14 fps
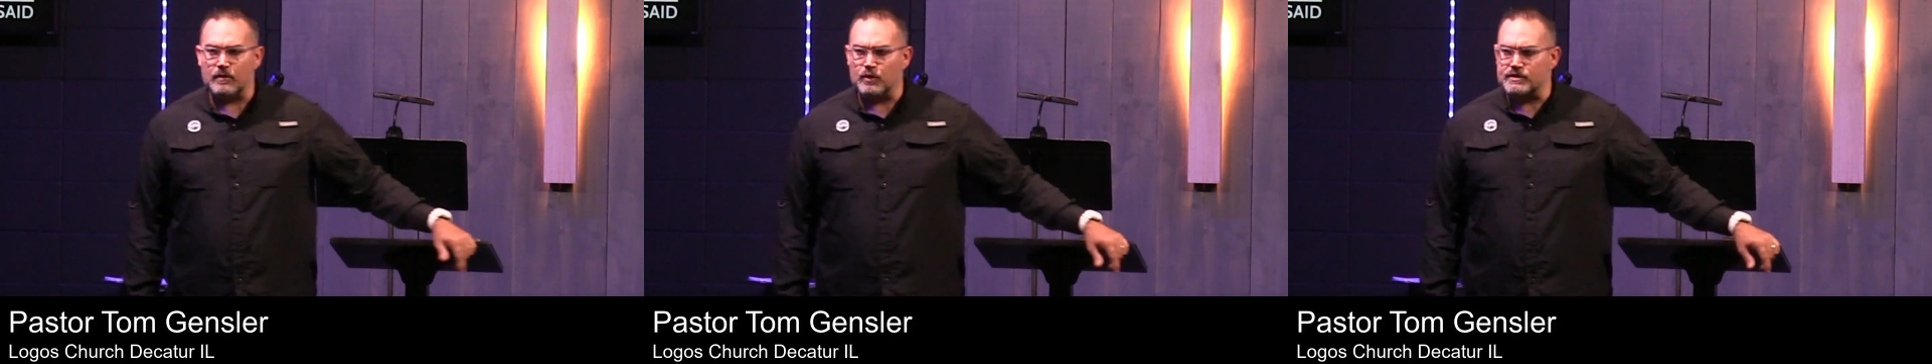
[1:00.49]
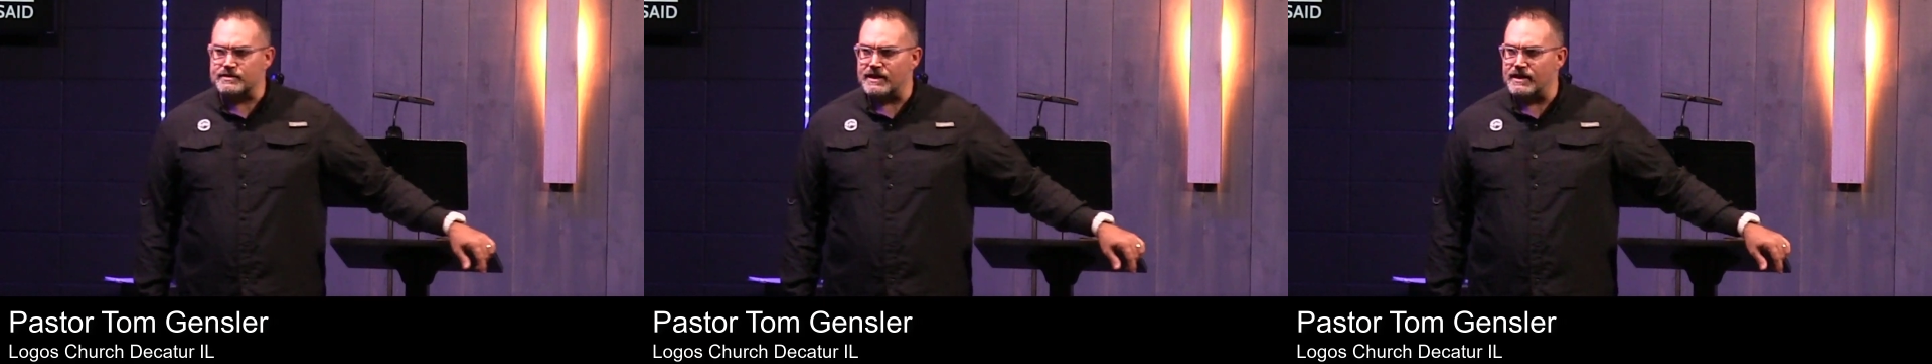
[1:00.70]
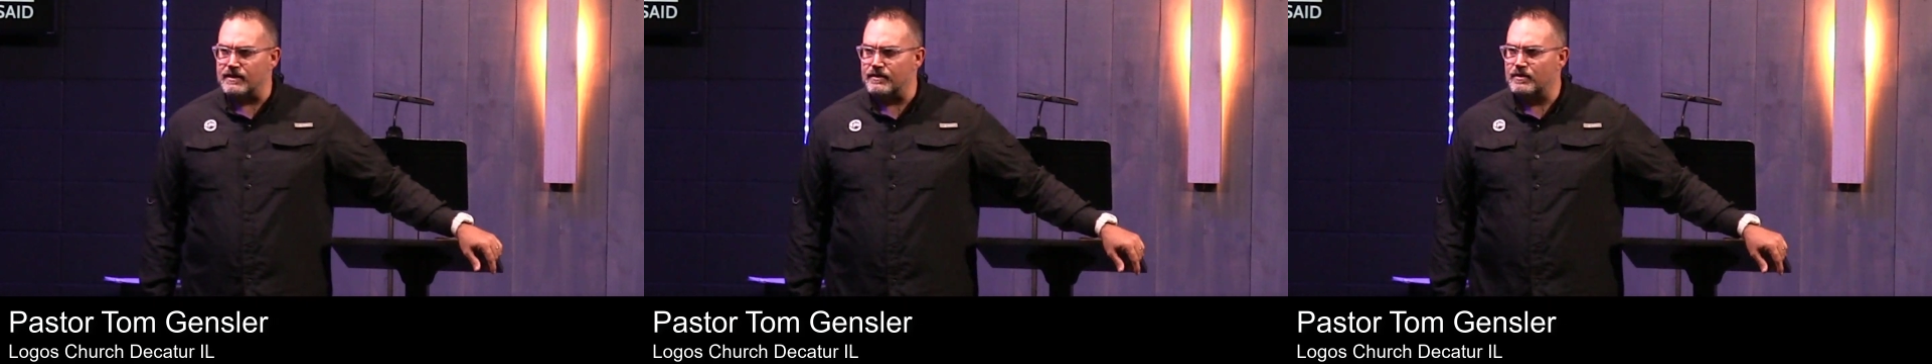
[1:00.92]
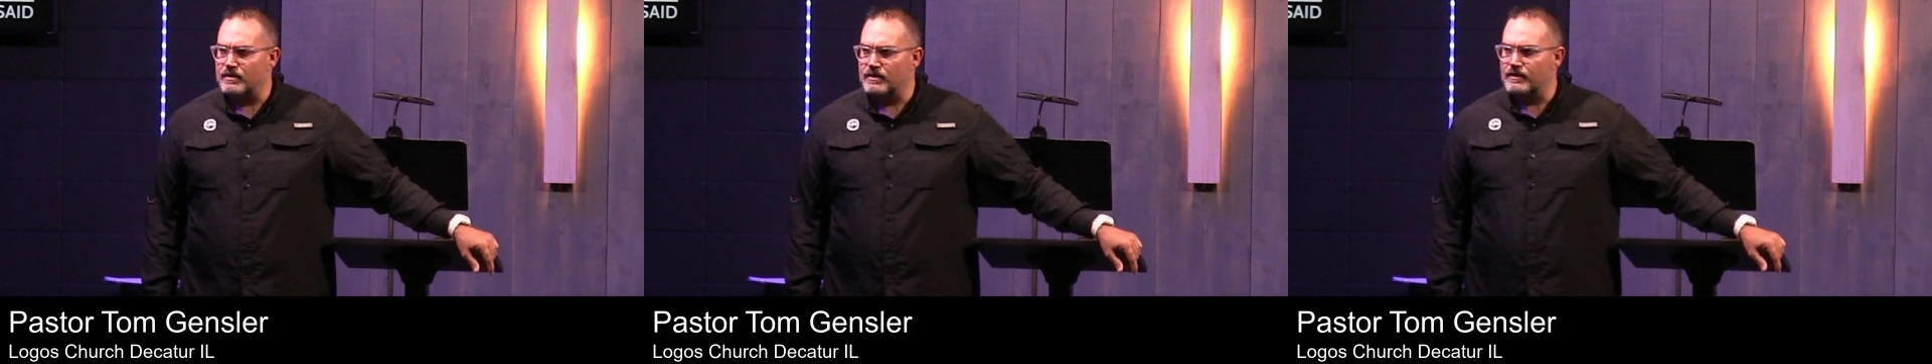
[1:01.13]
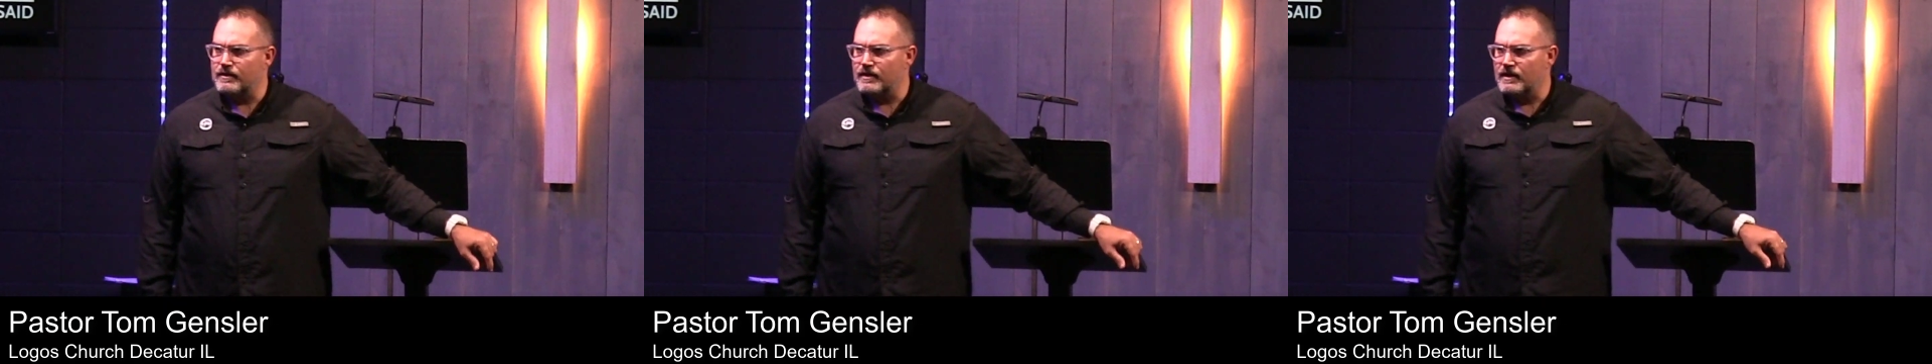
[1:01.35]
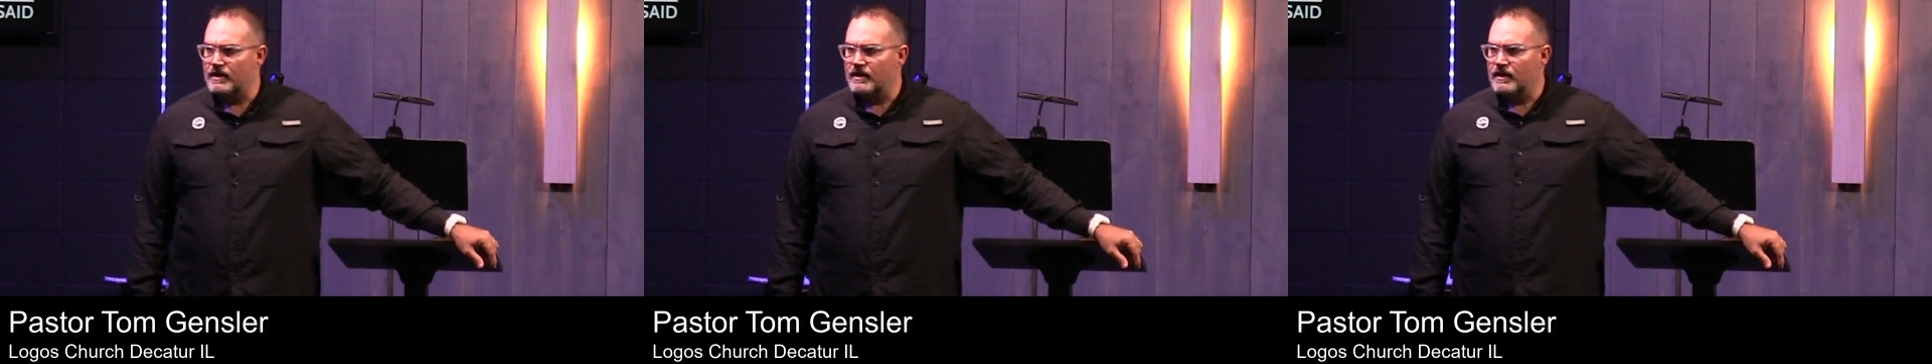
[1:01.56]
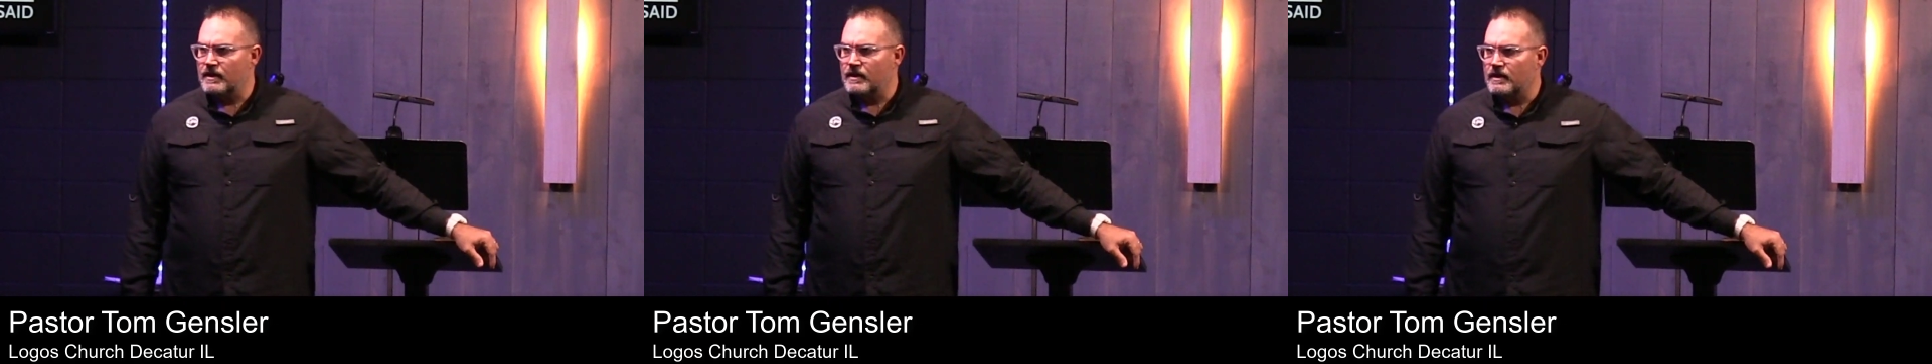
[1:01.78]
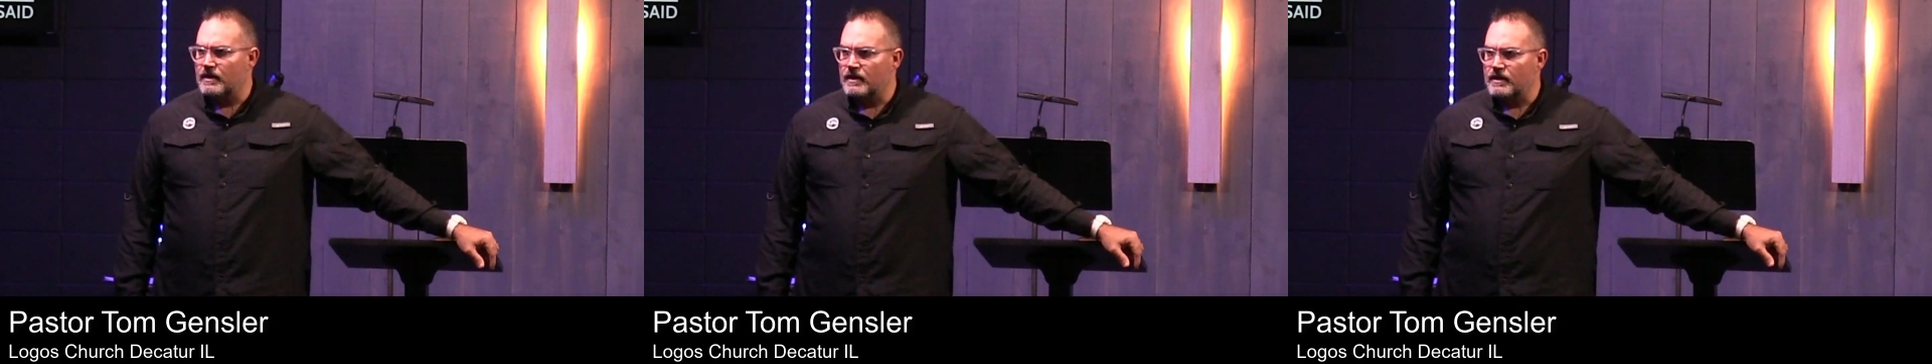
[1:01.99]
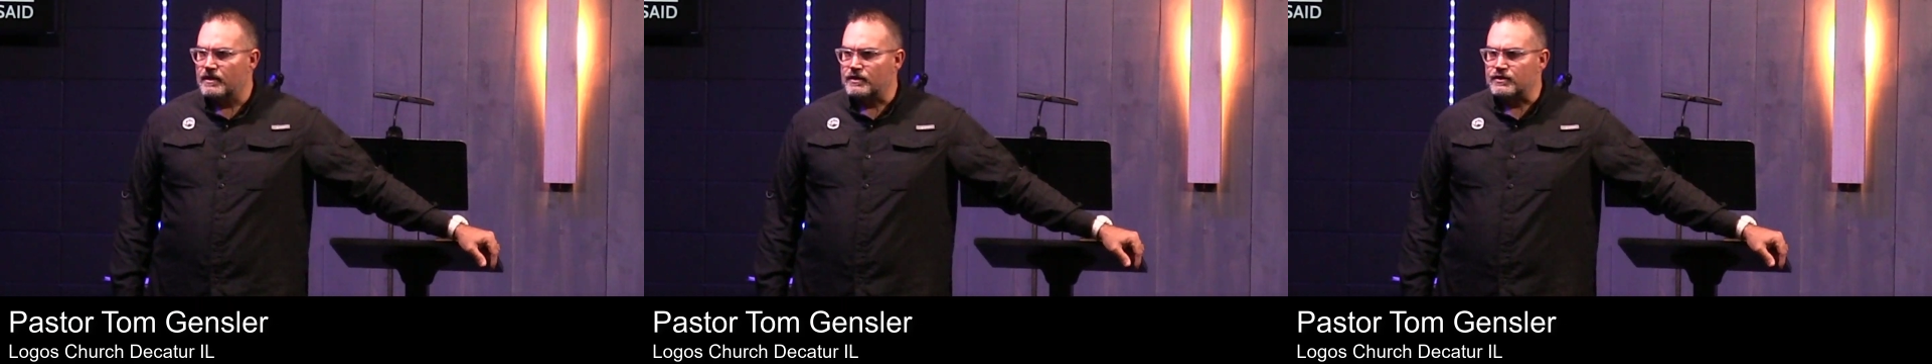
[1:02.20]
We'll say
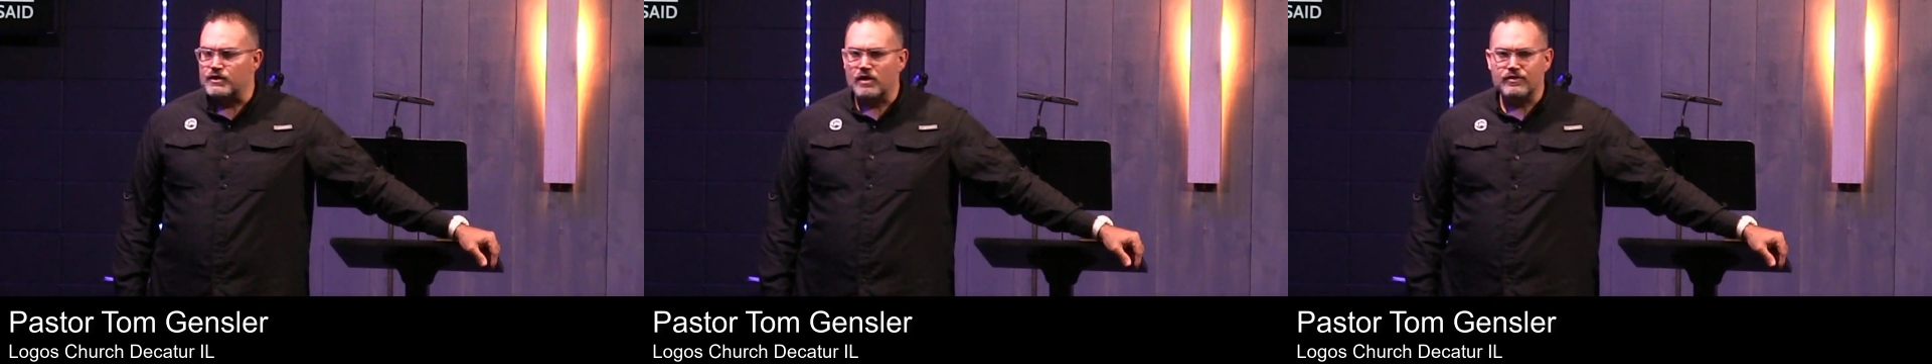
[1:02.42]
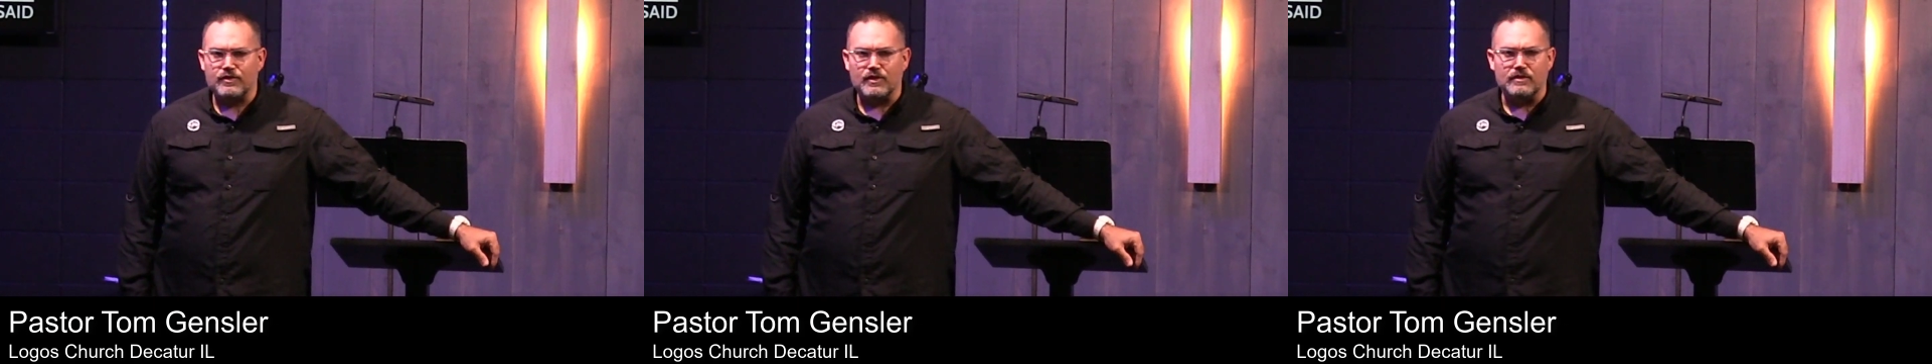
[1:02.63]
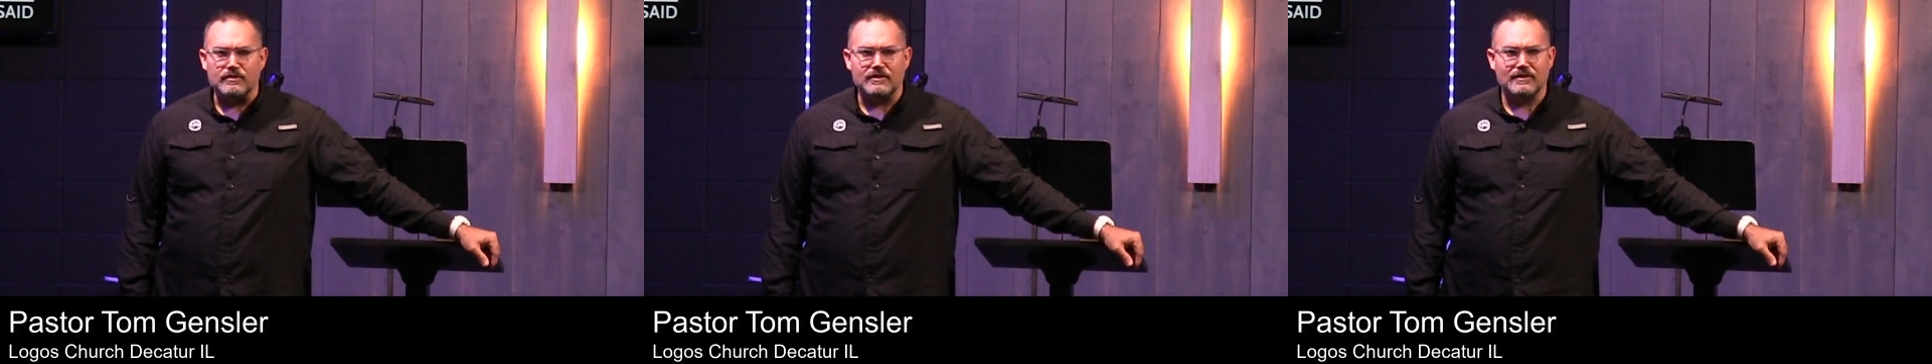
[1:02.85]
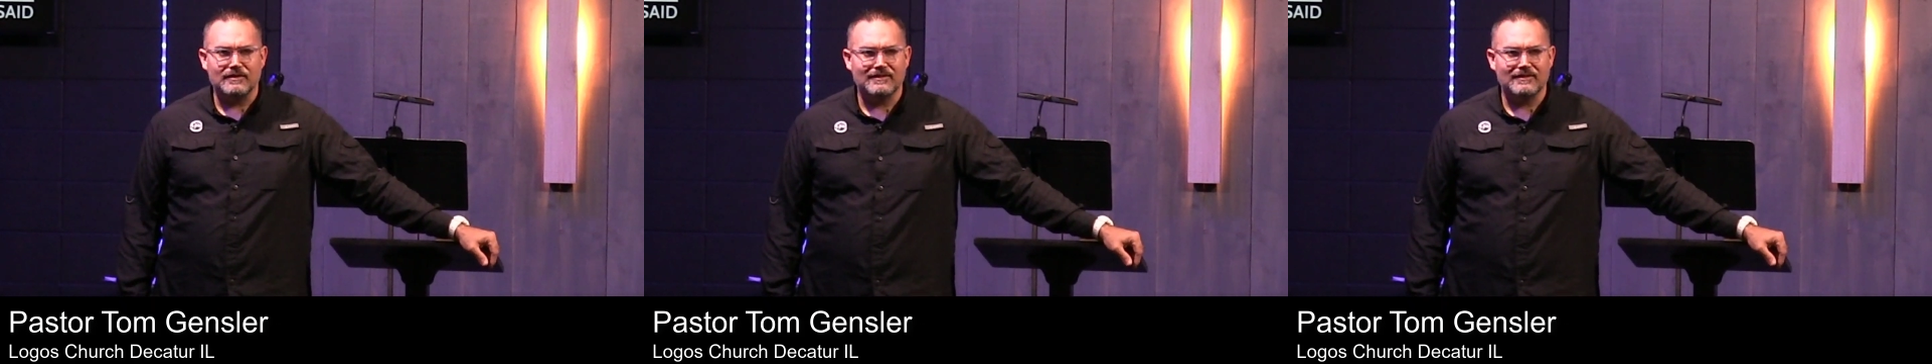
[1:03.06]
there's no fruit.